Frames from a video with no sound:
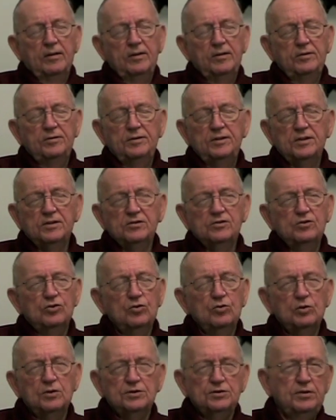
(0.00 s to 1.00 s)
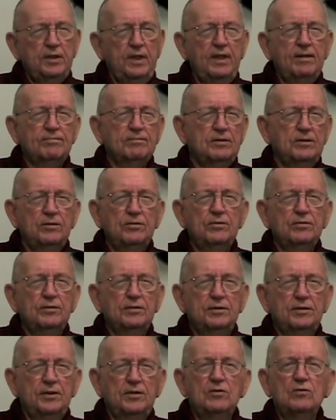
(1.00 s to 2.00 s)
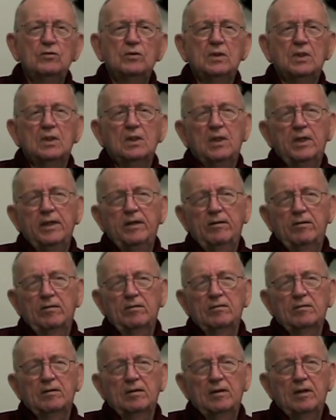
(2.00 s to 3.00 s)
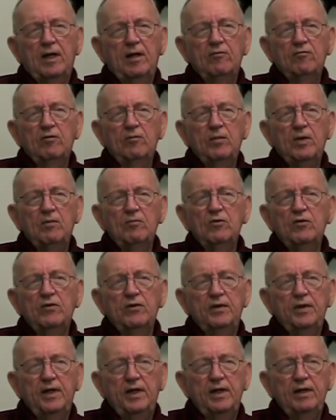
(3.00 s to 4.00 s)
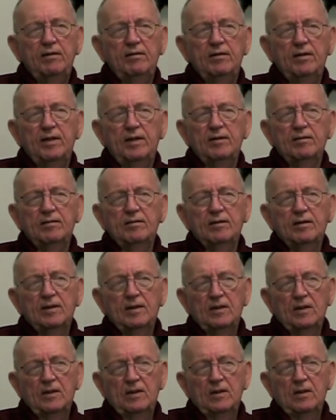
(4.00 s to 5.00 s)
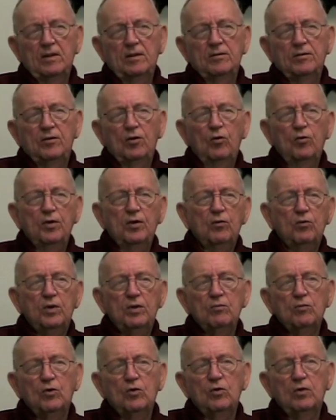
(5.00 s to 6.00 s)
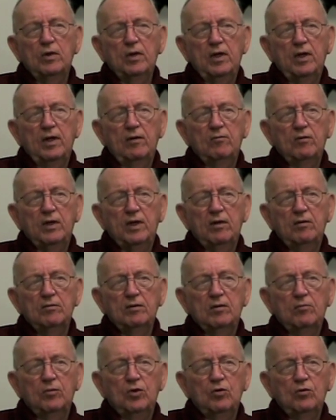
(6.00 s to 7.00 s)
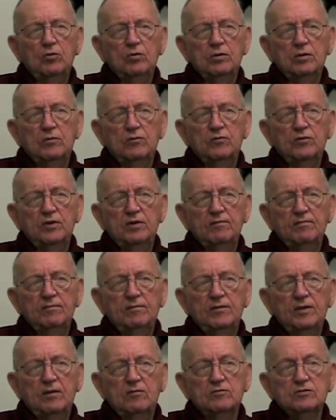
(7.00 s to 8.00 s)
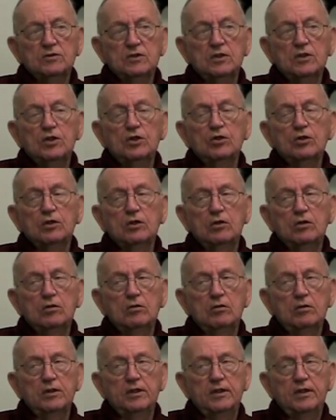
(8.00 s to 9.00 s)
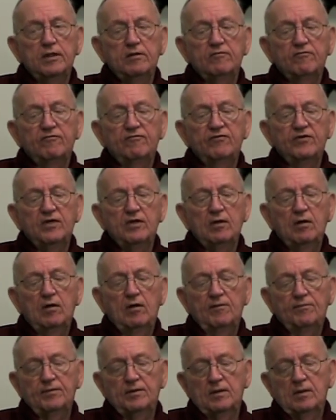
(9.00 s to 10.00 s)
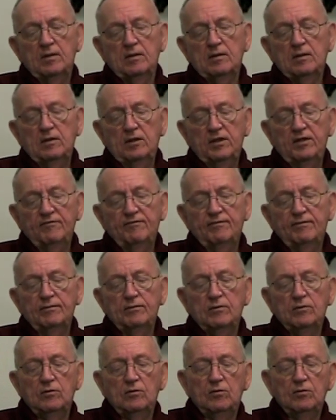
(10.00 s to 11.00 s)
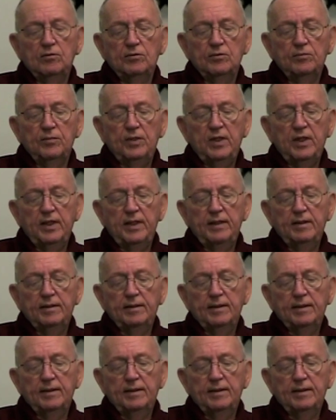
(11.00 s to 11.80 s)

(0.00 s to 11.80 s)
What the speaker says: You just do what you have to do and deal with it later. I remember the day that Tony Whitmore and I went out in the boat, and there was a little girl that had fell off of the cliff over by